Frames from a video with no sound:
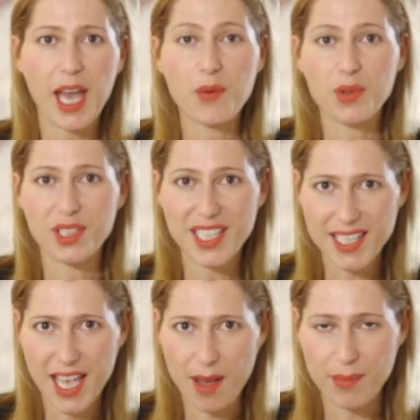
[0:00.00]
And when
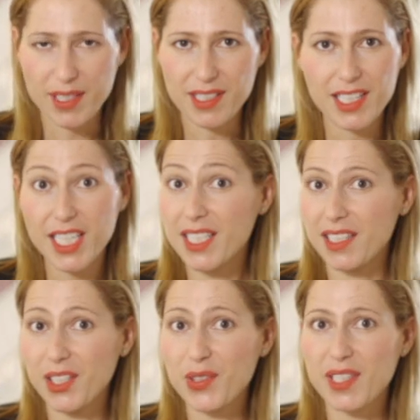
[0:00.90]
this happens, it's a
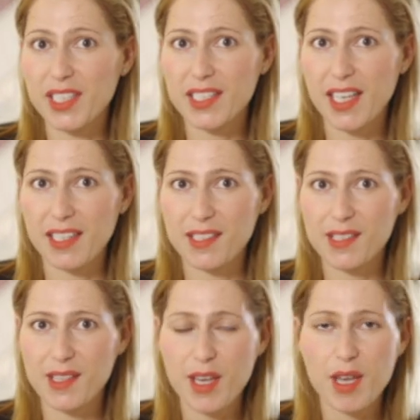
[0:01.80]
little
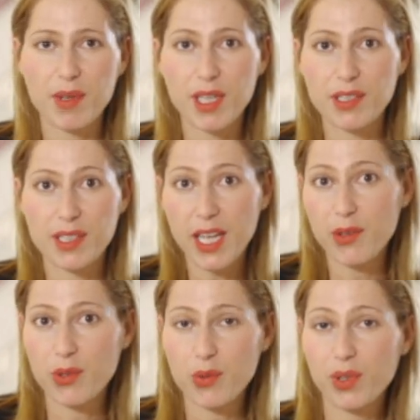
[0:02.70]
success, because
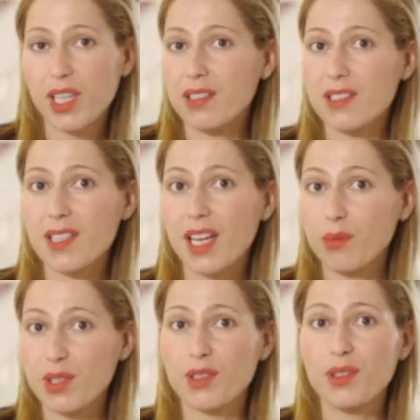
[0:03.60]
then we can decide
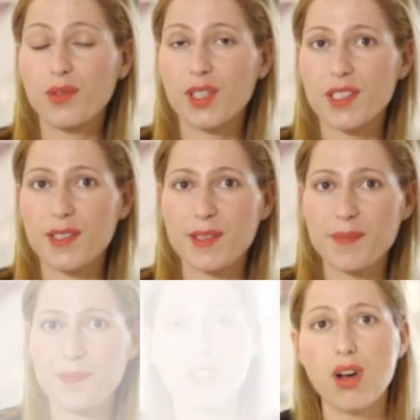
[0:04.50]
what's good for us.
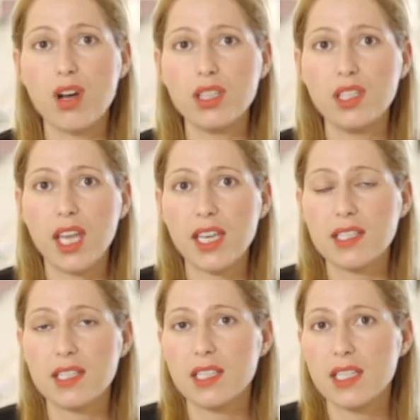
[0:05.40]
So all it
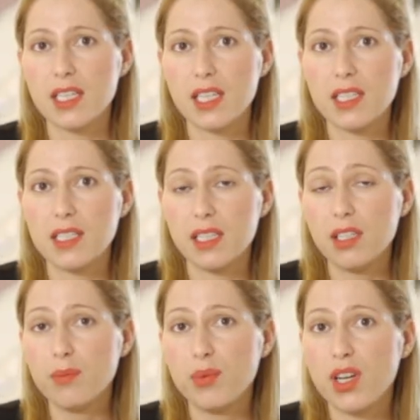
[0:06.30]
takes is a
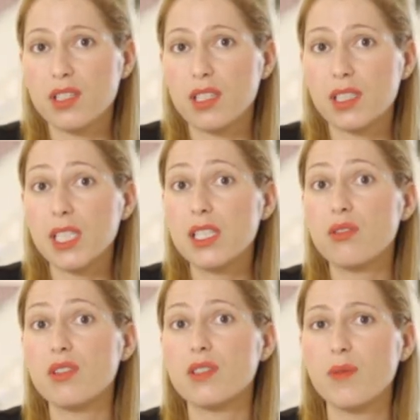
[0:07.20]
little pause that leads
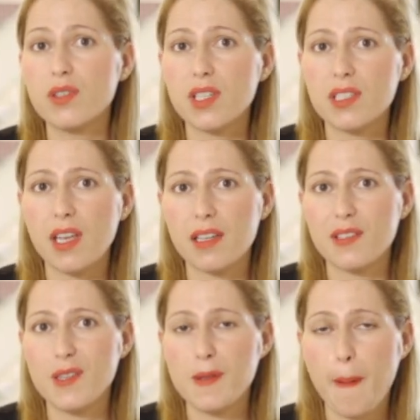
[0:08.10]
to a small
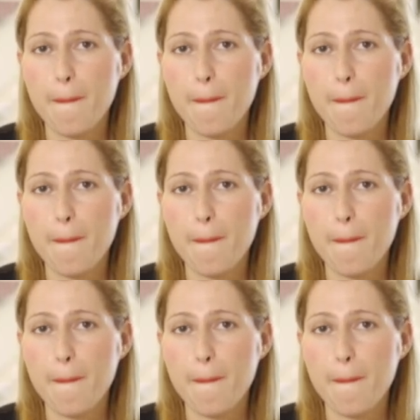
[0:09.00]
success.